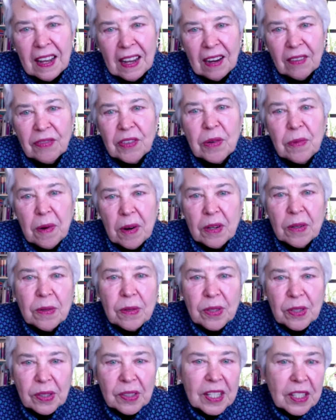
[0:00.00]
everyone
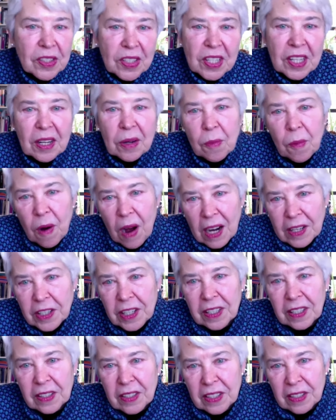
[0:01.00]
who's listening and
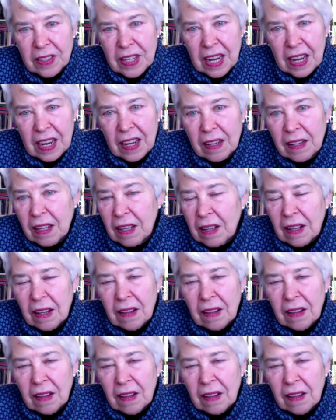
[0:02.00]
watching today.